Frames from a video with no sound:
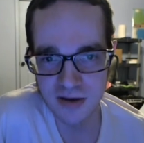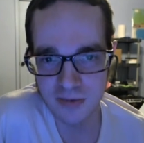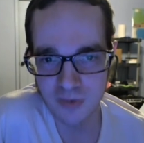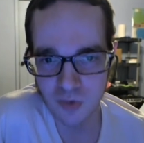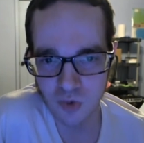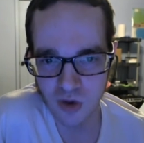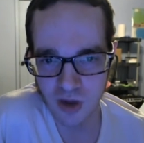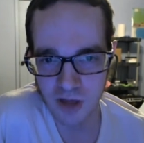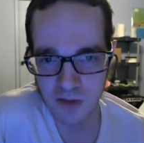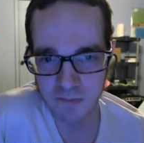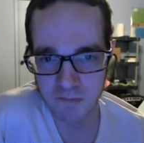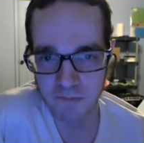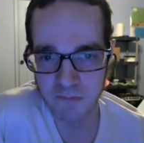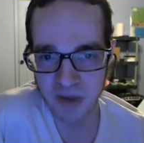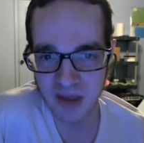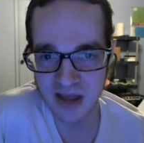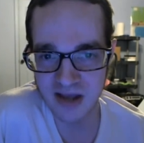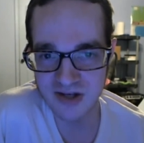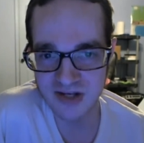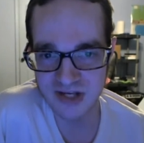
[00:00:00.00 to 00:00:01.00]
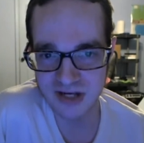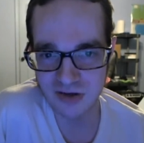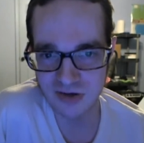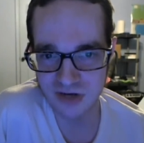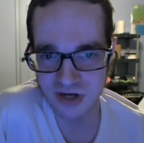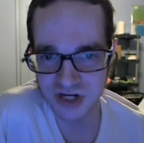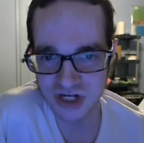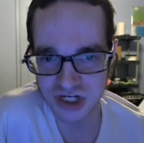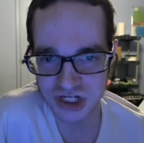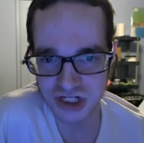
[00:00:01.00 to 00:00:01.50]
it will
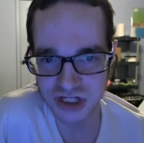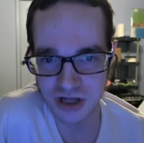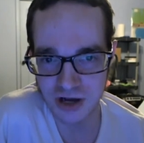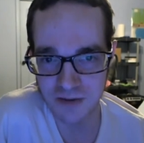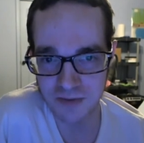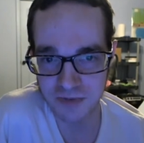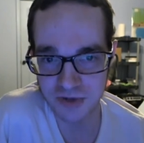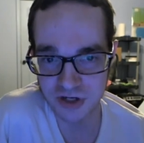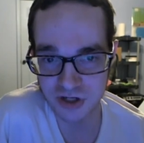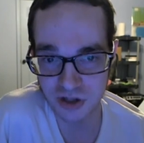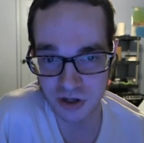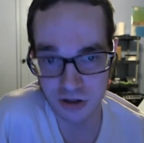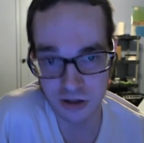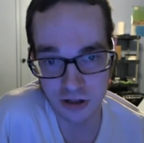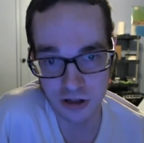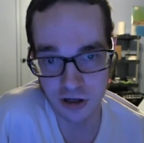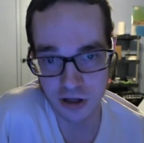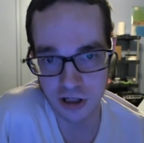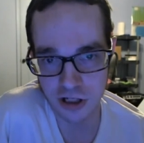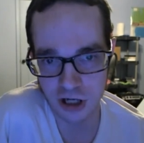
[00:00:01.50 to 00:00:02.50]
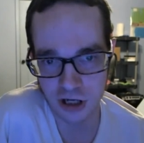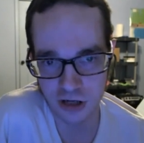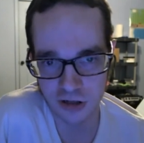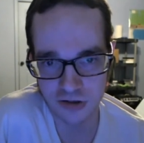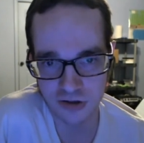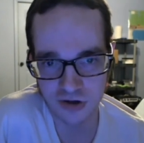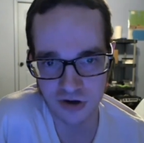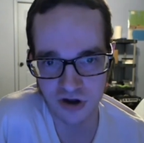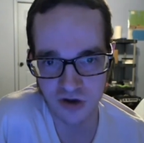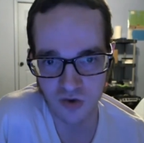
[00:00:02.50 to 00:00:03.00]
basically ship to your
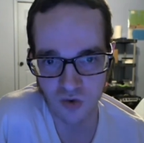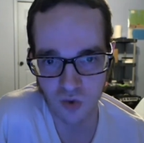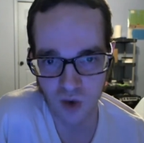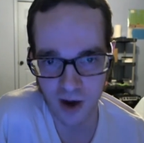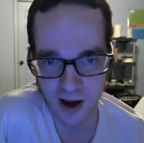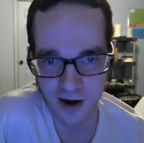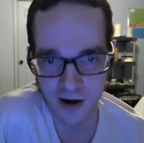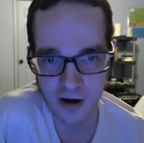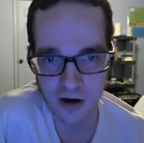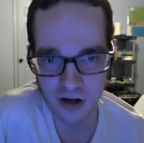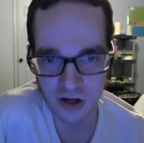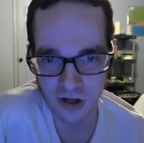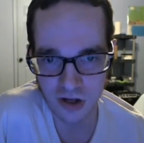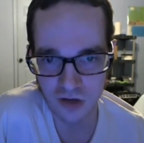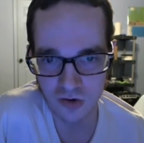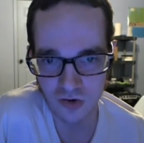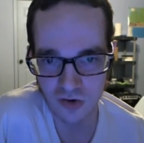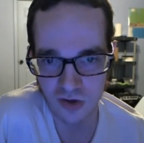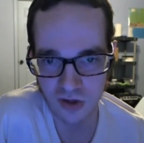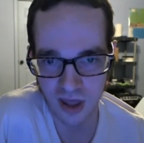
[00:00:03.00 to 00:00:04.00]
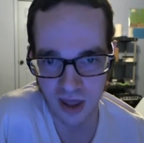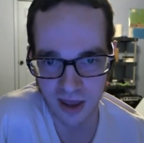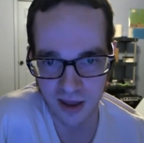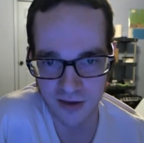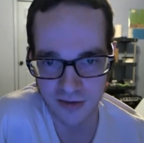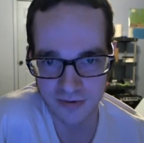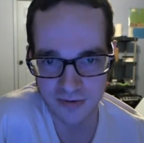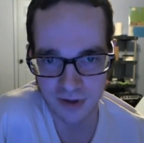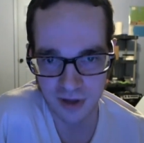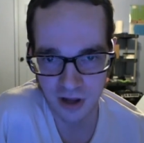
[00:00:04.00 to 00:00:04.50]
country where you
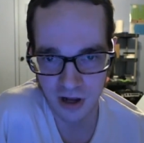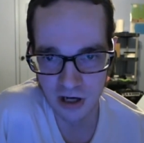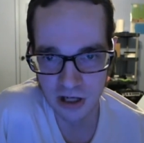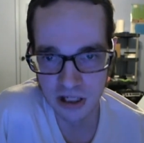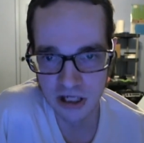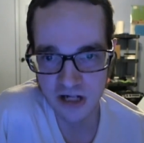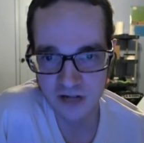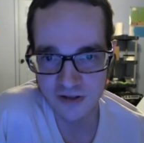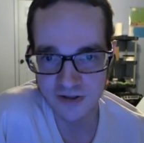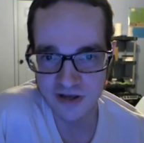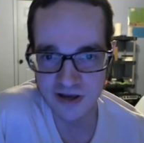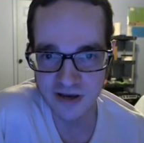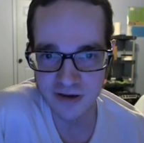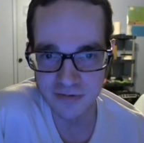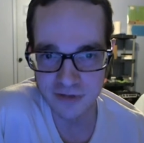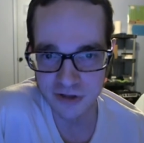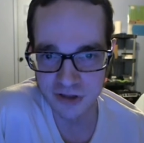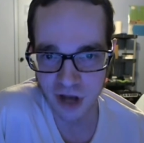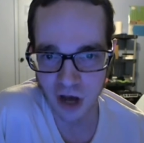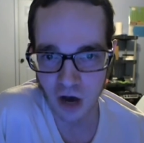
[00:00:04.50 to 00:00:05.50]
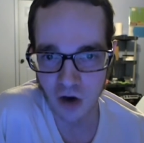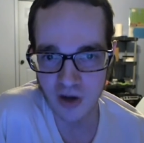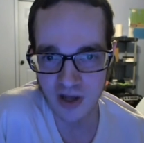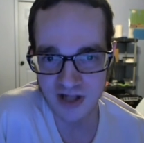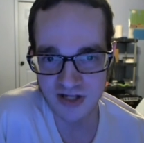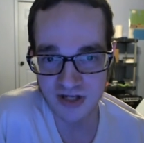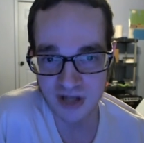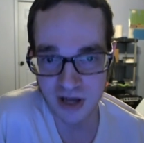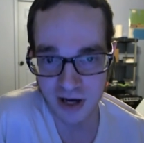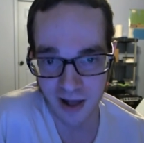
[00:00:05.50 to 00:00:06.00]
live, even though
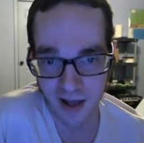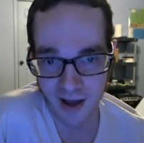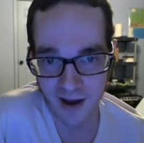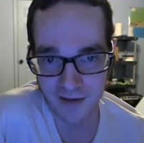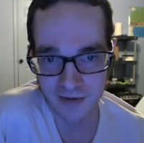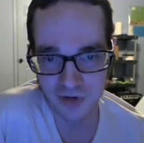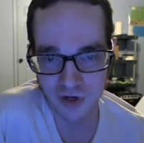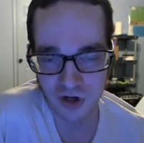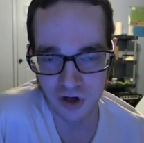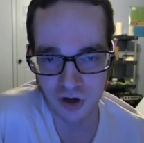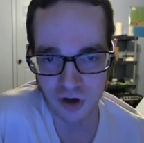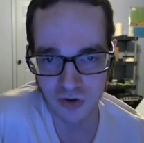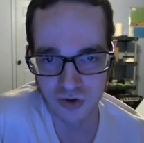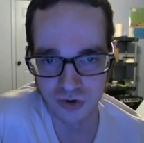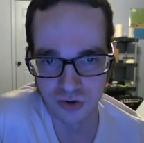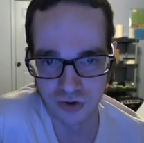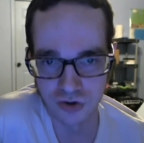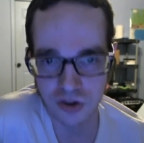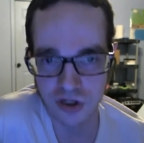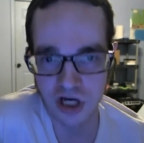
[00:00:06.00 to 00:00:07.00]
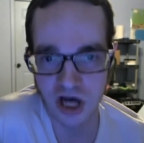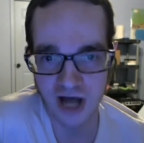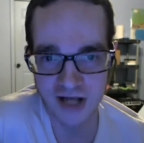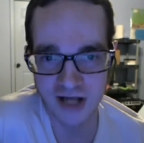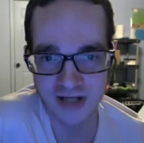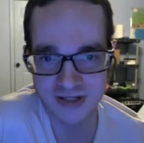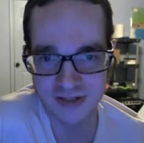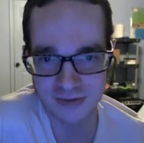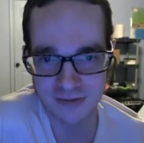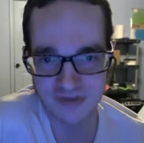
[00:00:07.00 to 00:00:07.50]
it's going to have to go through
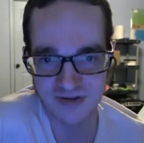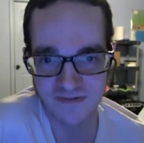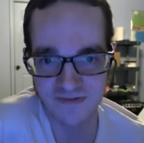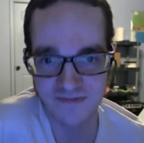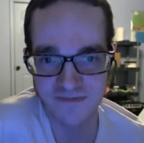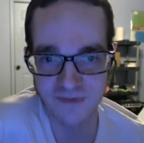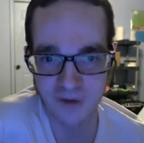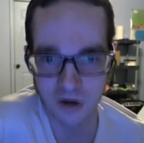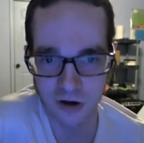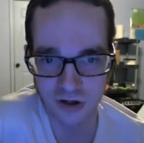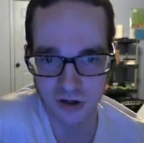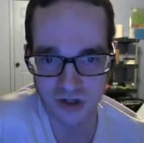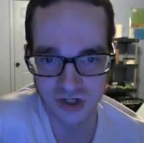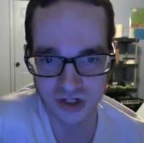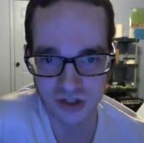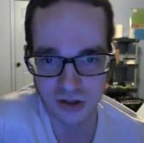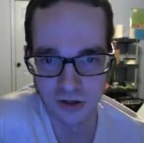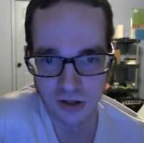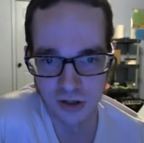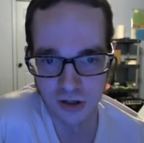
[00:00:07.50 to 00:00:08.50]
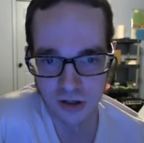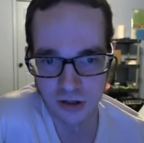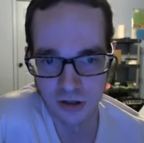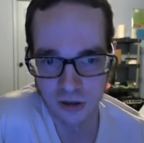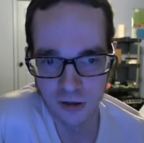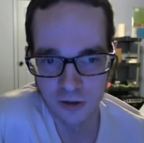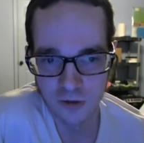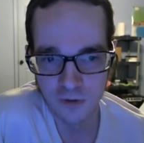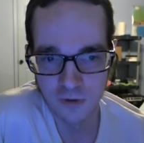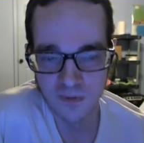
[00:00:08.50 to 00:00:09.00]
customs first,
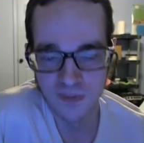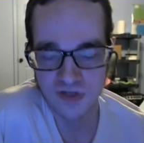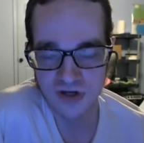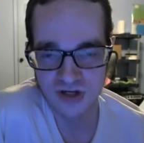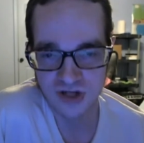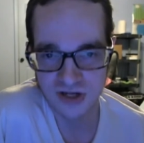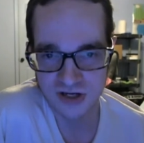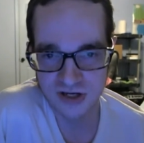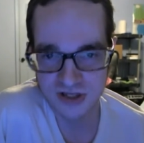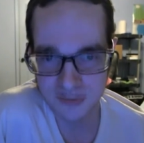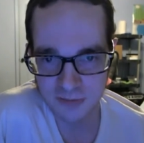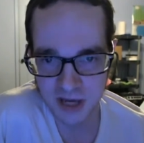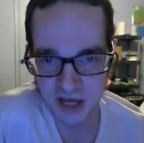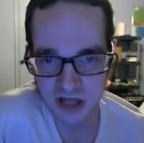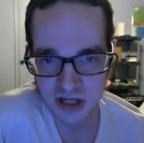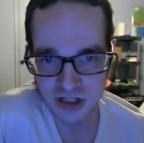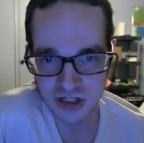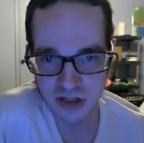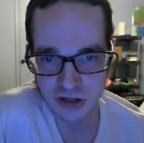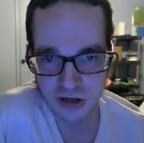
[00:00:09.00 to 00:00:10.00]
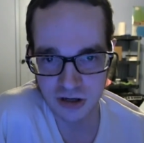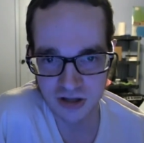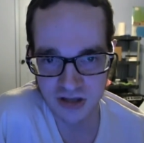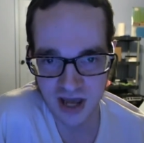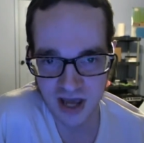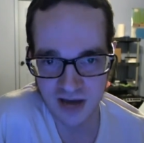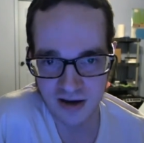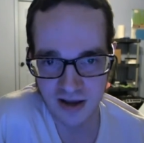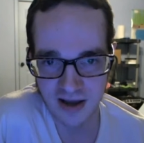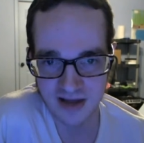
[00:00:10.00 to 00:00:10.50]
just to make
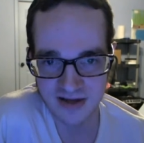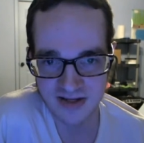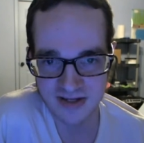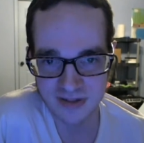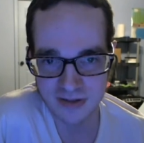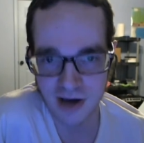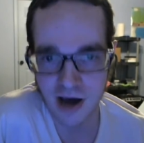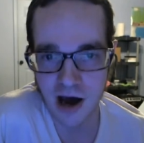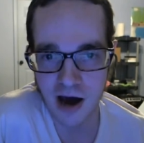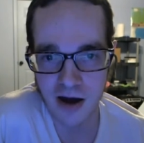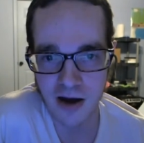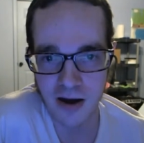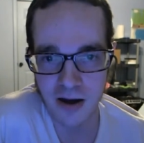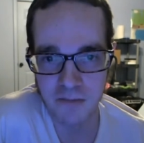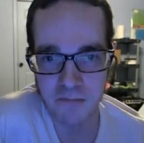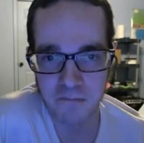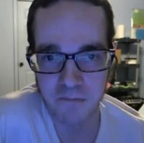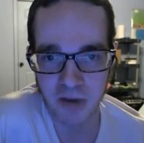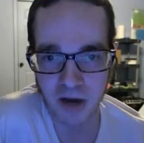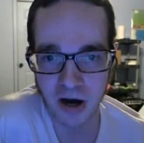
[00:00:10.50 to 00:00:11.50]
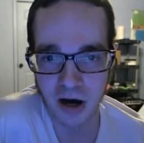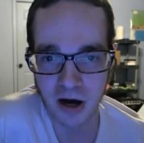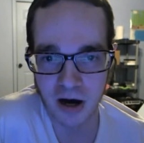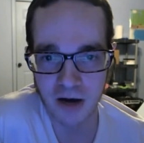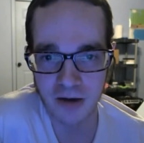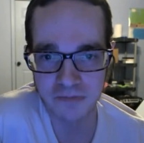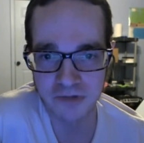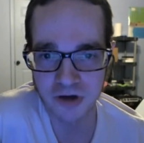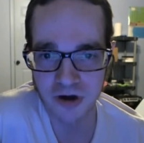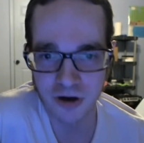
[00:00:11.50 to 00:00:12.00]
sure that it's not a
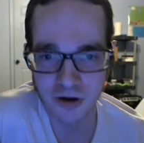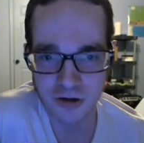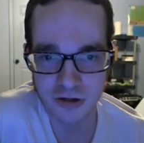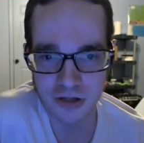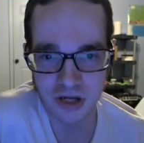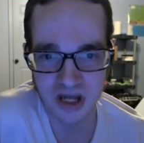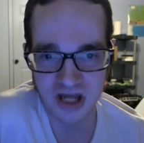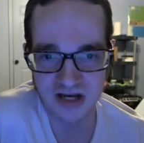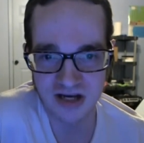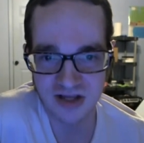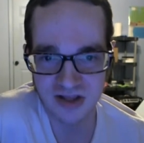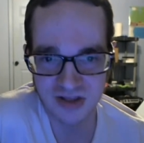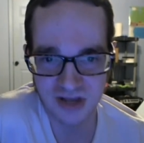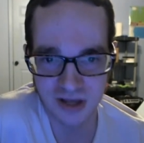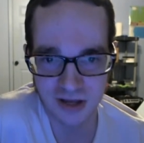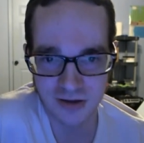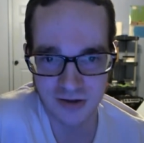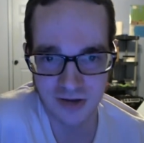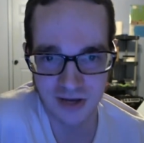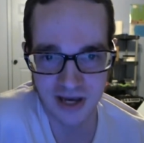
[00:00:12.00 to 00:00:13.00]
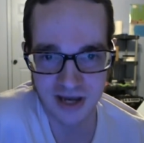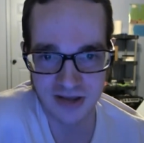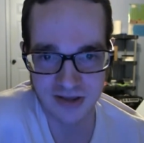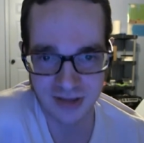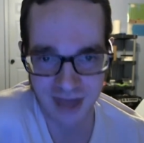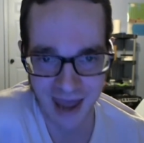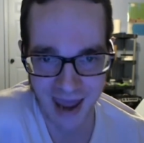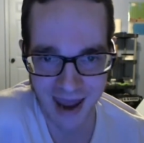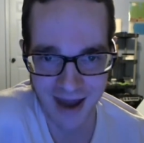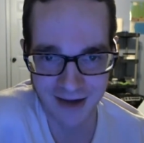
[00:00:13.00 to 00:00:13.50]
bomb or anything
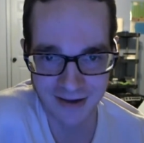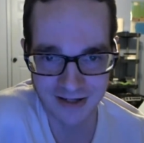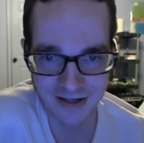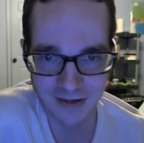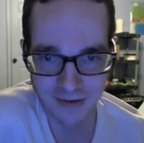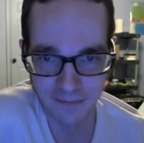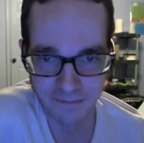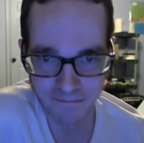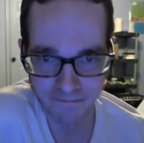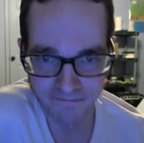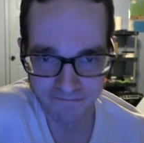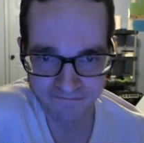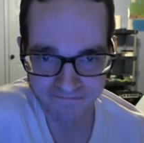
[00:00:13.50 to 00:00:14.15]
like that.